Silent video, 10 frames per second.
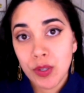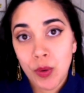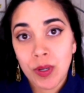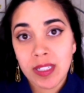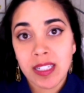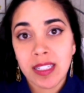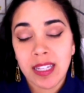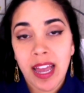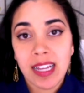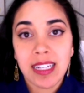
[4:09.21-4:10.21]
corsets
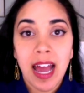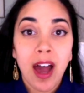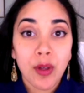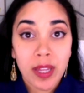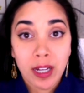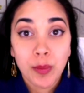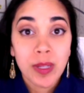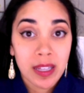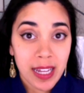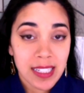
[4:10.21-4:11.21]
and how they are
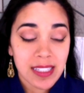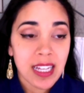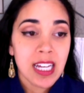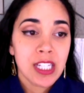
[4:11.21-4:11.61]
placed